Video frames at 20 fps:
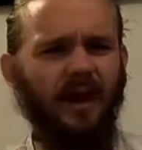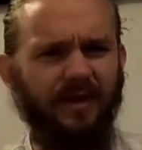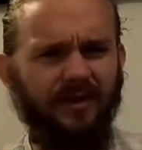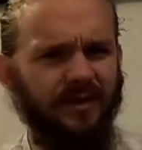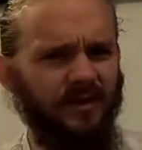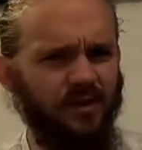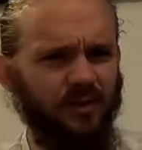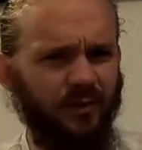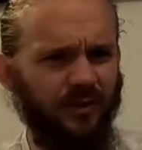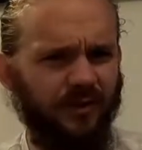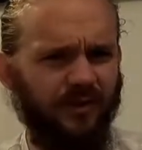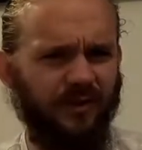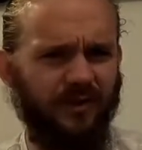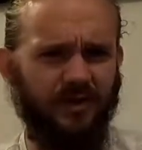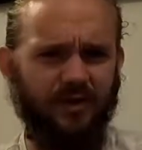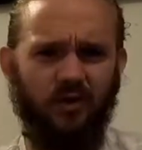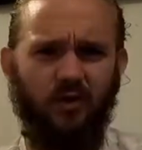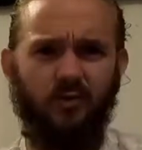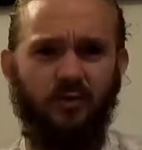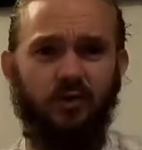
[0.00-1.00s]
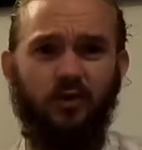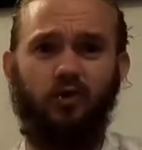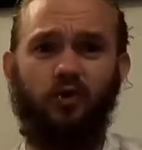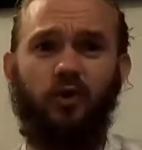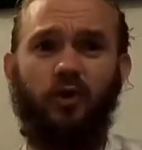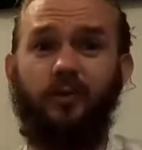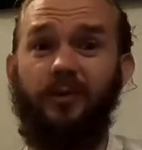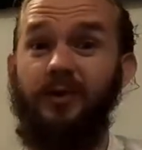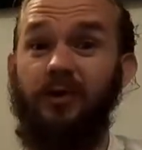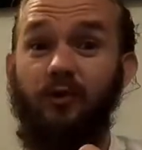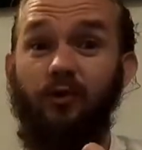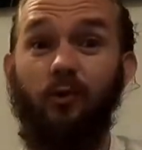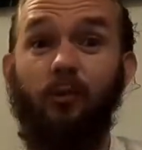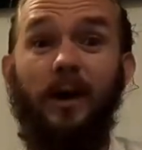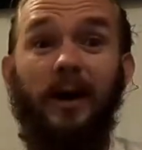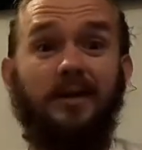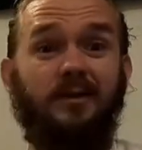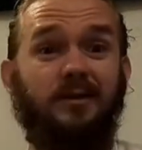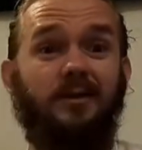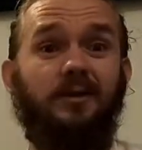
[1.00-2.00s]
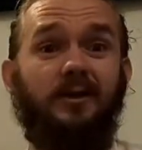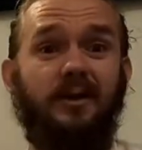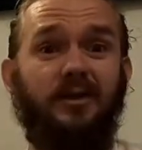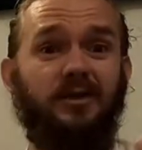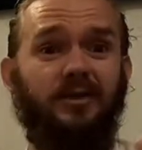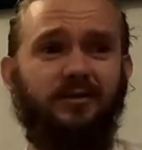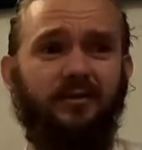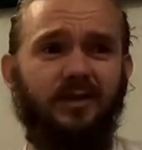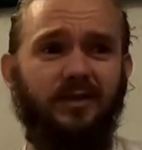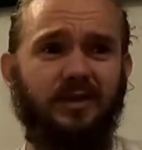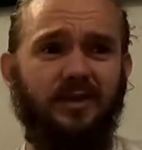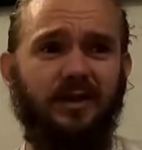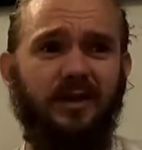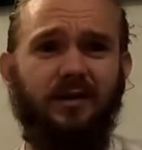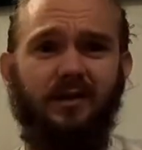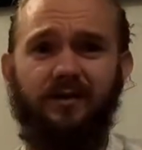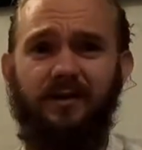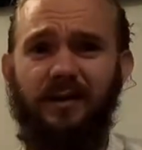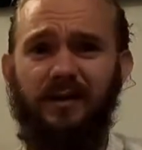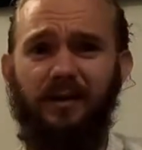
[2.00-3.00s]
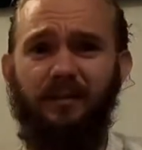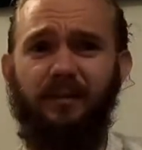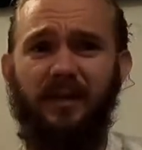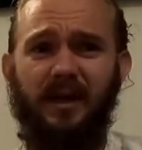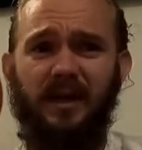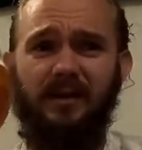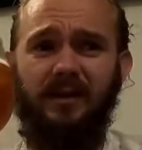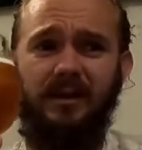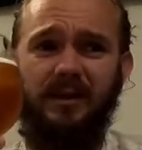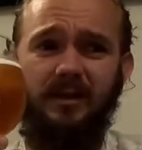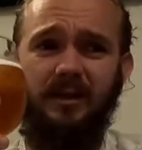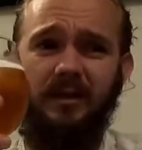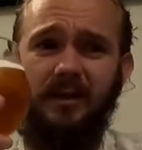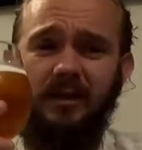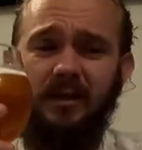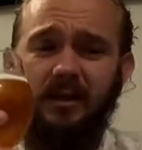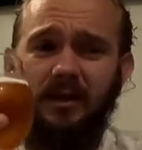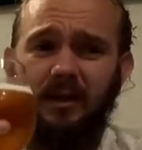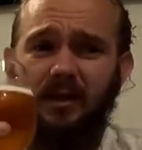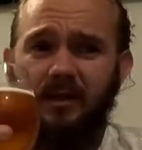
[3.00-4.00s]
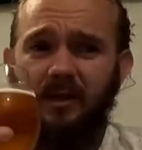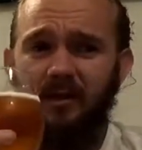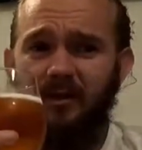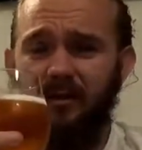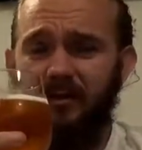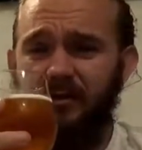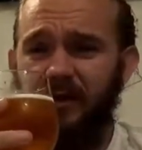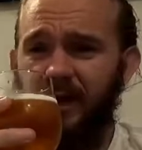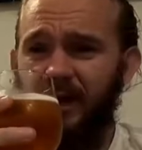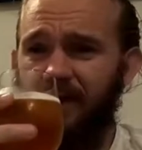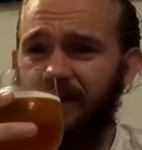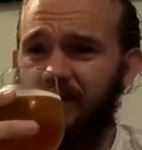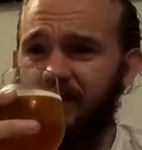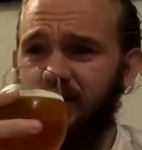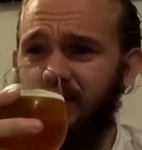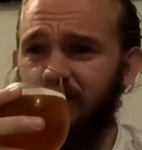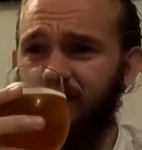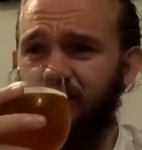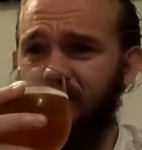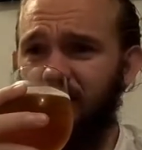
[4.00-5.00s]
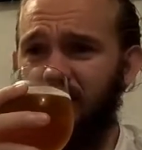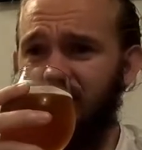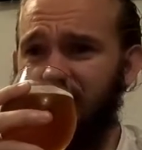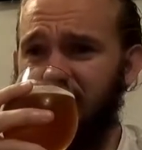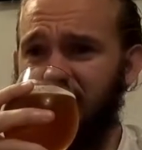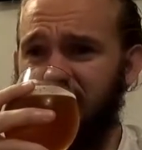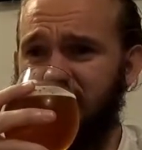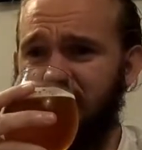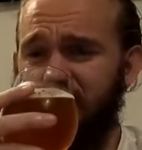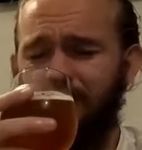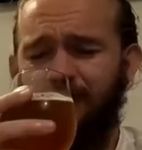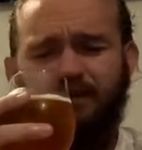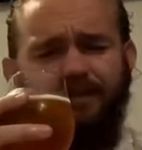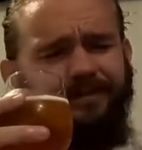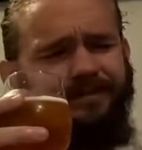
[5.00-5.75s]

And this is one of the things I always enjoy when you go back to the likes of the Sierra Nevada Pale Ale or, uh, or something like this.